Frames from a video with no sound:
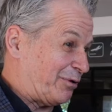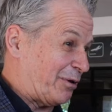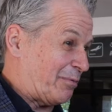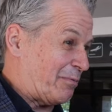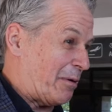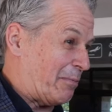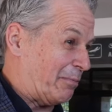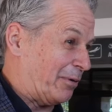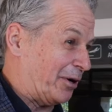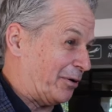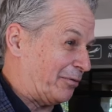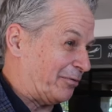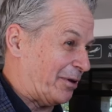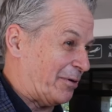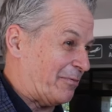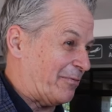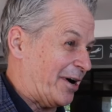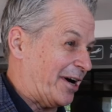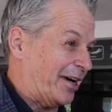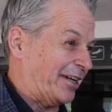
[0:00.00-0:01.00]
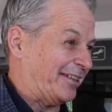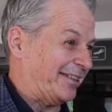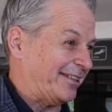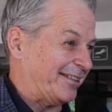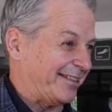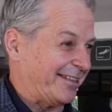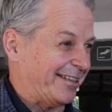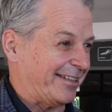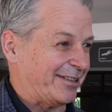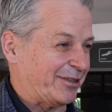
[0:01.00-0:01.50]
the members of the band
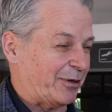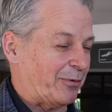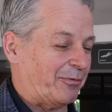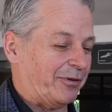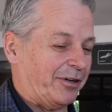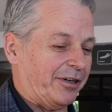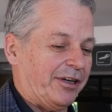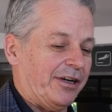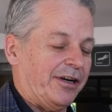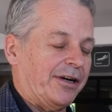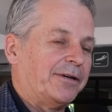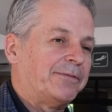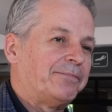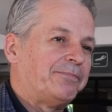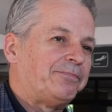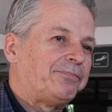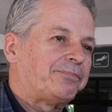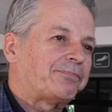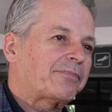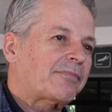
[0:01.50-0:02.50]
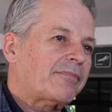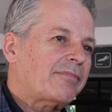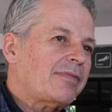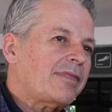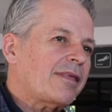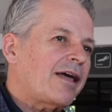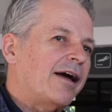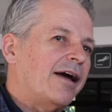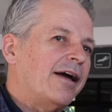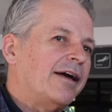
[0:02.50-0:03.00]
is over here.
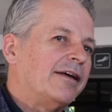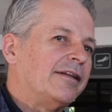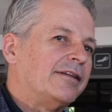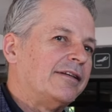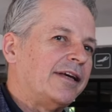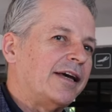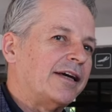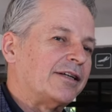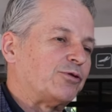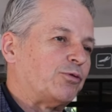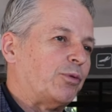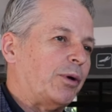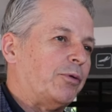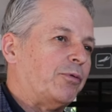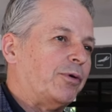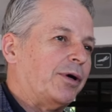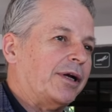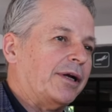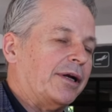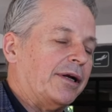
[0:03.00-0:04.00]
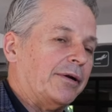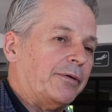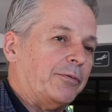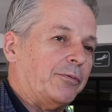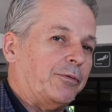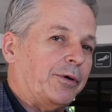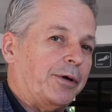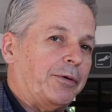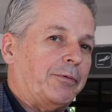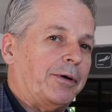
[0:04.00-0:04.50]
And yes, we
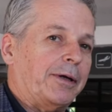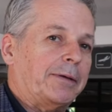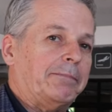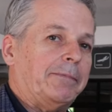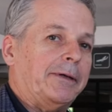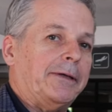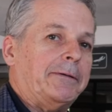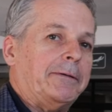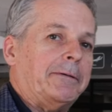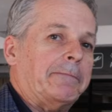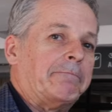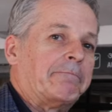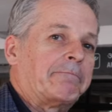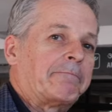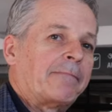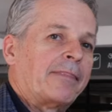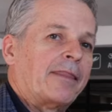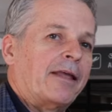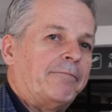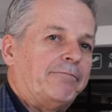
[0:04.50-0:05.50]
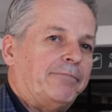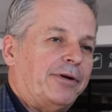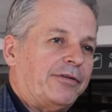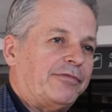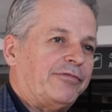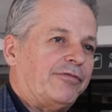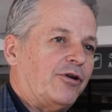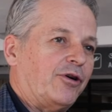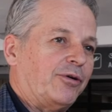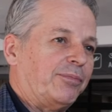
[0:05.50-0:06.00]
will be
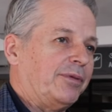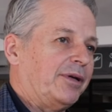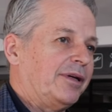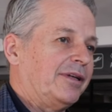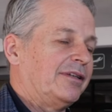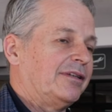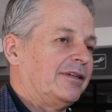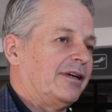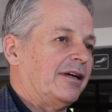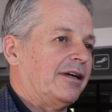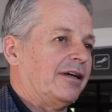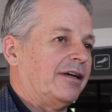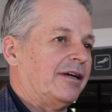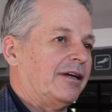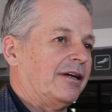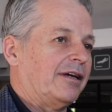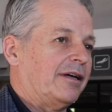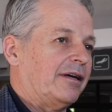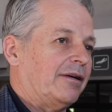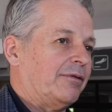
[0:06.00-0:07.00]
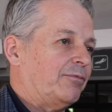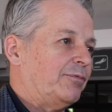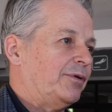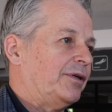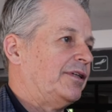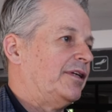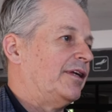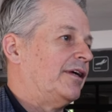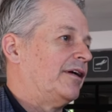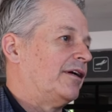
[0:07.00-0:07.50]
performing
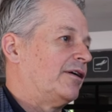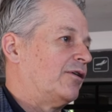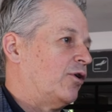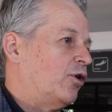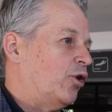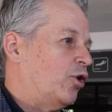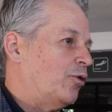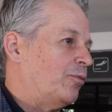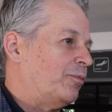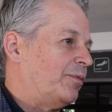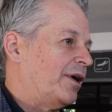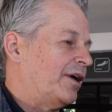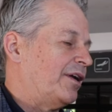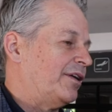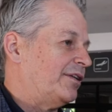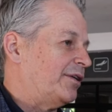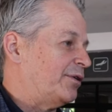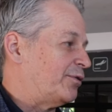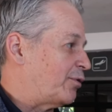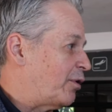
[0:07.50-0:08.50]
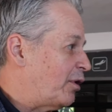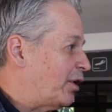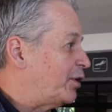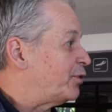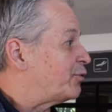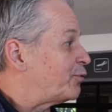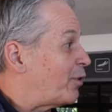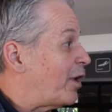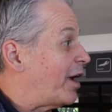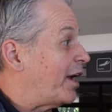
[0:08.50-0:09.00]
with the Colombian, the Rolling
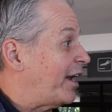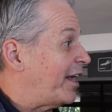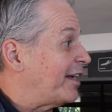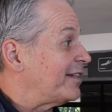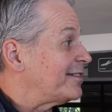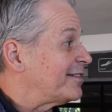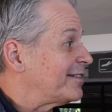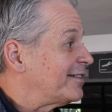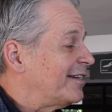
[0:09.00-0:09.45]
Ruanas,